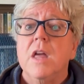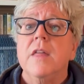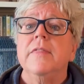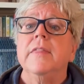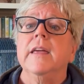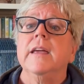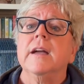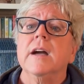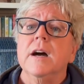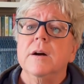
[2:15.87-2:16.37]

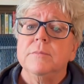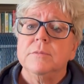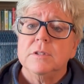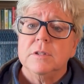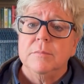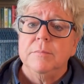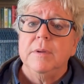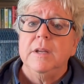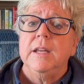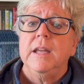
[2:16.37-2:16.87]
They come
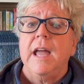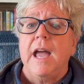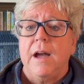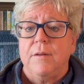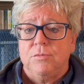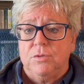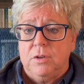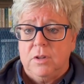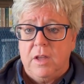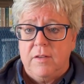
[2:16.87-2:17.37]
to me
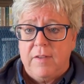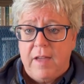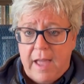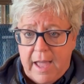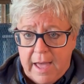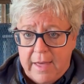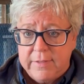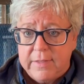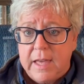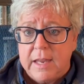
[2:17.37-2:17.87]
after they've
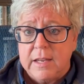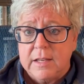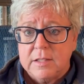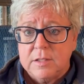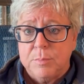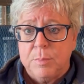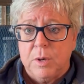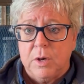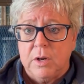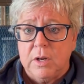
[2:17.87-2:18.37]
had that
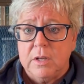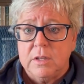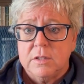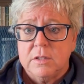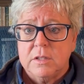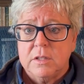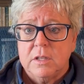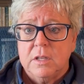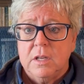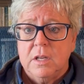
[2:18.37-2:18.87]

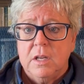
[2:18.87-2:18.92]
experience.